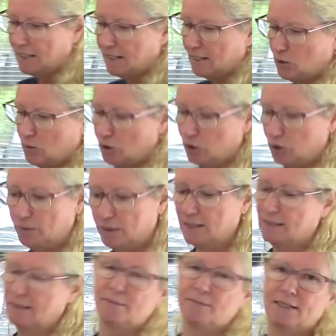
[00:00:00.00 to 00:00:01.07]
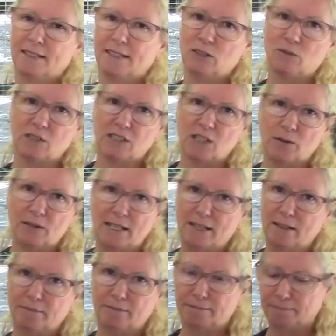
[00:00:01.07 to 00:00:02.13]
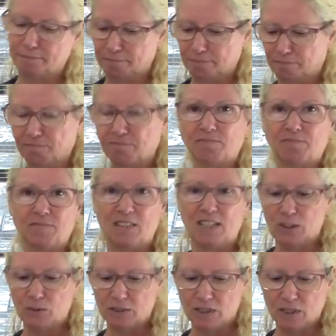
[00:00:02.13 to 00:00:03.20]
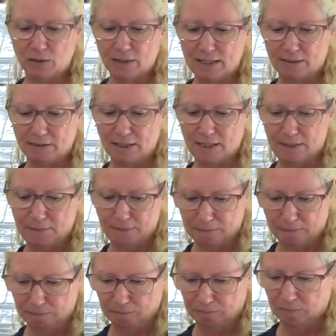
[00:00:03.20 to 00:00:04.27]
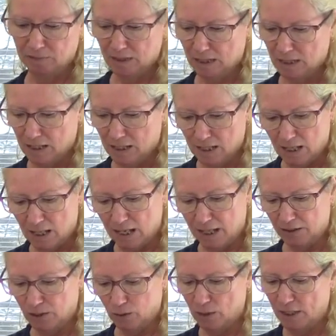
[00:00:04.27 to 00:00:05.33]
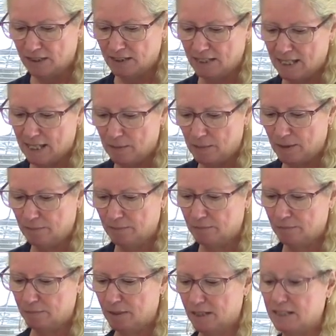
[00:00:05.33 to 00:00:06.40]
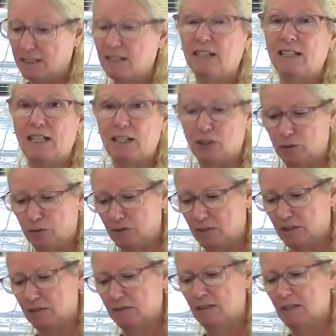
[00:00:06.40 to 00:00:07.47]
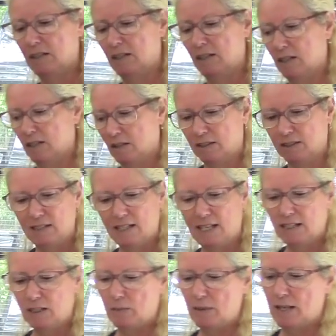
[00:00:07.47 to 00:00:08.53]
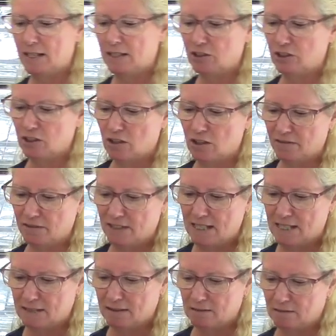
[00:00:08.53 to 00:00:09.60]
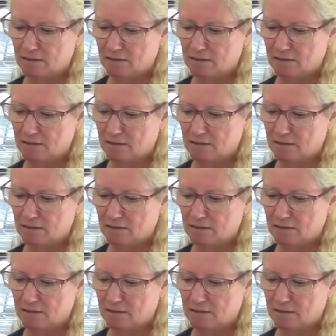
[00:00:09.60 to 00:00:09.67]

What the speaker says: this one too, because this one's going down. This one's going down today. I don't know where it's gonna happen, but it's gonna get used. Take the packaging off of that.